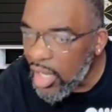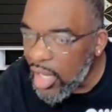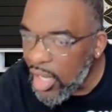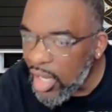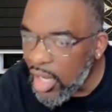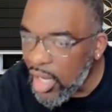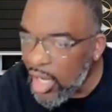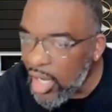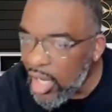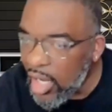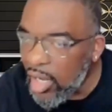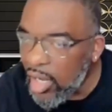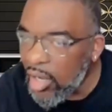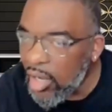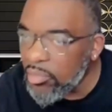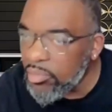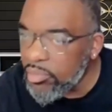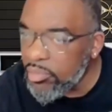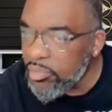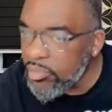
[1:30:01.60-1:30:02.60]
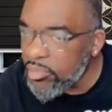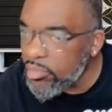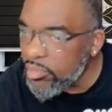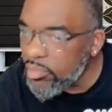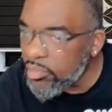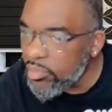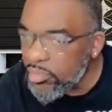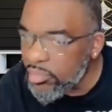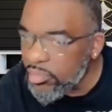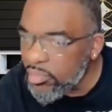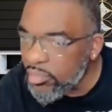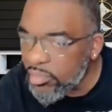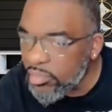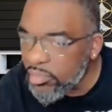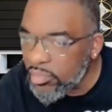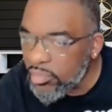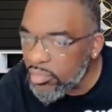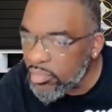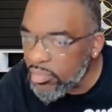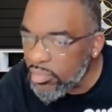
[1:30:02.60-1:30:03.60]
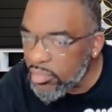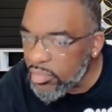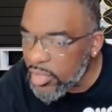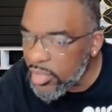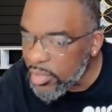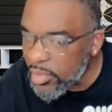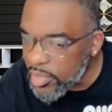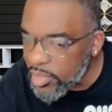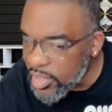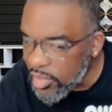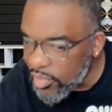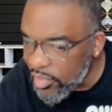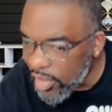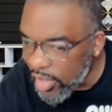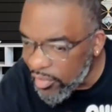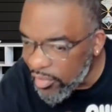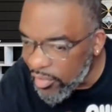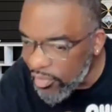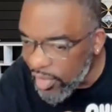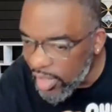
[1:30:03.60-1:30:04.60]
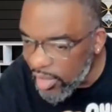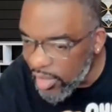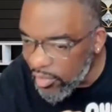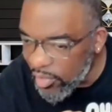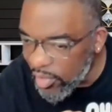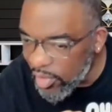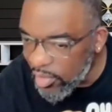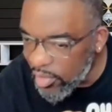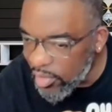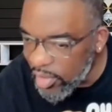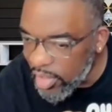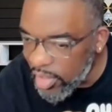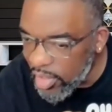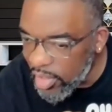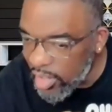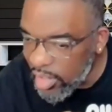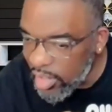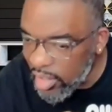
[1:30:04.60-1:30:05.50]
Um, let's see if I can find it real quick.